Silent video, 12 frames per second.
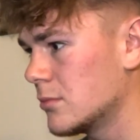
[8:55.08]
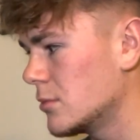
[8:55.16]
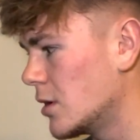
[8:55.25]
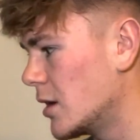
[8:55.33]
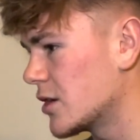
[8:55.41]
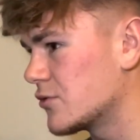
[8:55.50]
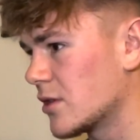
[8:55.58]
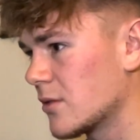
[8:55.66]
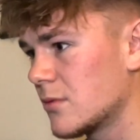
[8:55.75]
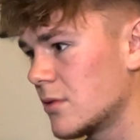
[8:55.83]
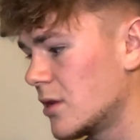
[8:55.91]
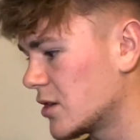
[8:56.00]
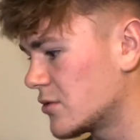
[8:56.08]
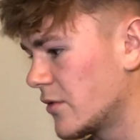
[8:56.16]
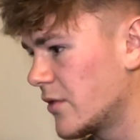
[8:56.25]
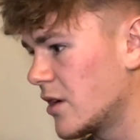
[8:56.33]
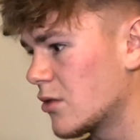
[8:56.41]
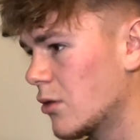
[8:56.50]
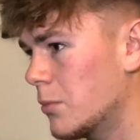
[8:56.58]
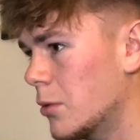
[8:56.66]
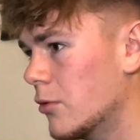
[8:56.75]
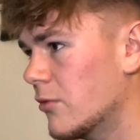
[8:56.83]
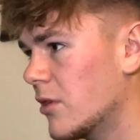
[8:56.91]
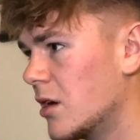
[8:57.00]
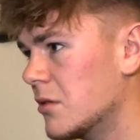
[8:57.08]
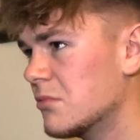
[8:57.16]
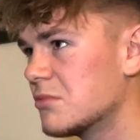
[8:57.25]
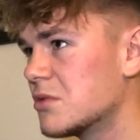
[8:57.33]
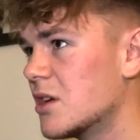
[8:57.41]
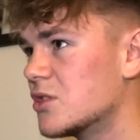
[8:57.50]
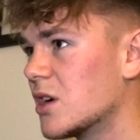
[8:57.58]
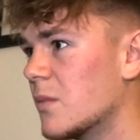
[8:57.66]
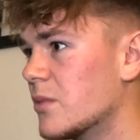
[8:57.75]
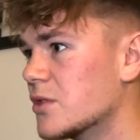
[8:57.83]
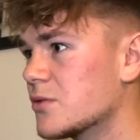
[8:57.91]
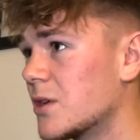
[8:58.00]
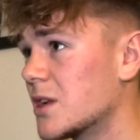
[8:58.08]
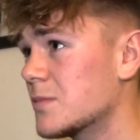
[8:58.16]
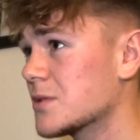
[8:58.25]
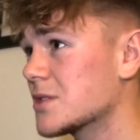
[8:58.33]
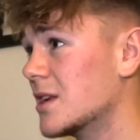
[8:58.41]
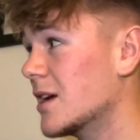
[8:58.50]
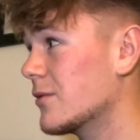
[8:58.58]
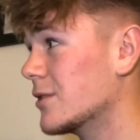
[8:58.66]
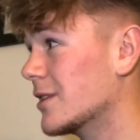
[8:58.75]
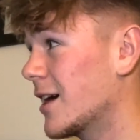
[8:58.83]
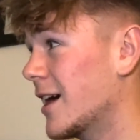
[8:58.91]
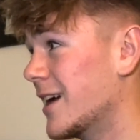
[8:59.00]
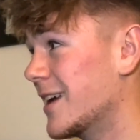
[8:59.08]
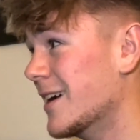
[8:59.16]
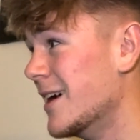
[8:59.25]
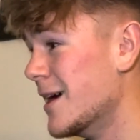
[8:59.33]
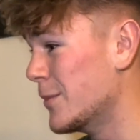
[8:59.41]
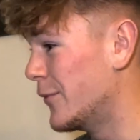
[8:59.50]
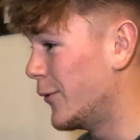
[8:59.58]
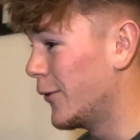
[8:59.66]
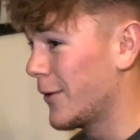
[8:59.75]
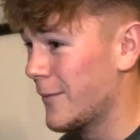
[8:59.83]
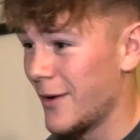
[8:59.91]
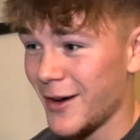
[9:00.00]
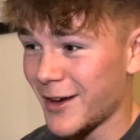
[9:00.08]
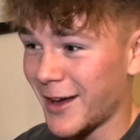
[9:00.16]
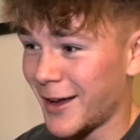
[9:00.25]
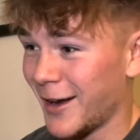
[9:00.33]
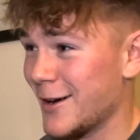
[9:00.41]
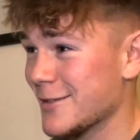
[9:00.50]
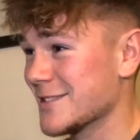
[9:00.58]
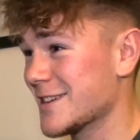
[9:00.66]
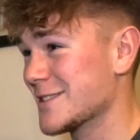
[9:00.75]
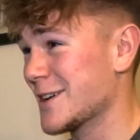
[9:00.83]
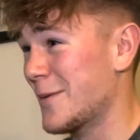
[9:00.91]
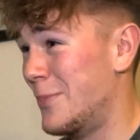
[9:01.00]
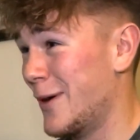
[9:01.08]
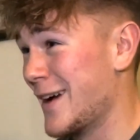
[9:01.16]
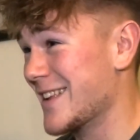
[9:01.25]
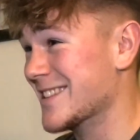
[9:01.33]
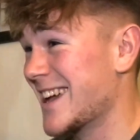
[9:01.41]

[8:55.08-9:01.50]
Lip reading: electric vehicle bull run. They're jumping 20% every day. Before the market closes, I'll put in